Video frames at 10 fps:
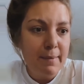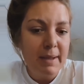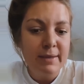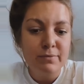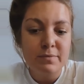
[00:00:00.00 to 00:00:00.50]

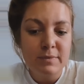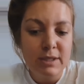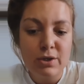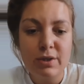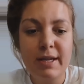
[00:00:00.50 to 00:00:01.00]
And
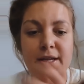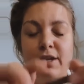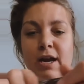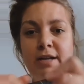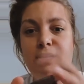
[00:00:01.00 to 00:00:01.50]
literally,
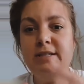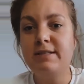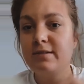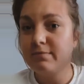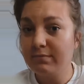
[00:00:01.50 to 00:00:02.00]
I just,
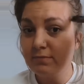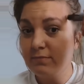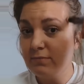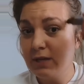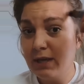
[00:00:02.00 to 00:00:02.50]

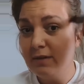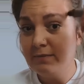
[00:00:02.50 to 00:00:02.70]
right here,